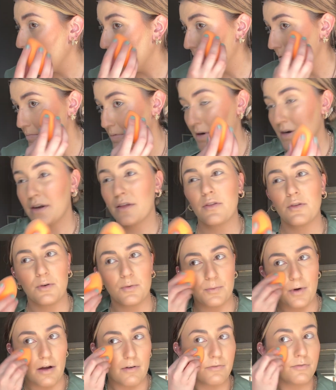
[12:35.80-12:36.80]
been a little
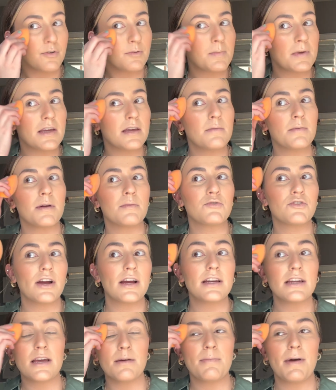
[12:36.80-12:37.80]
rough for me, but I'm trying
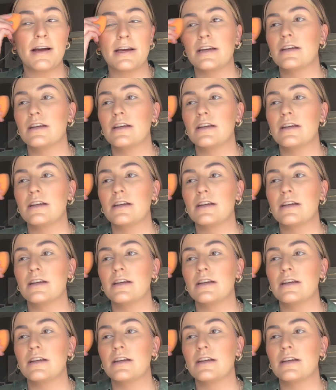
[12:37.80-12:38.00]
to get back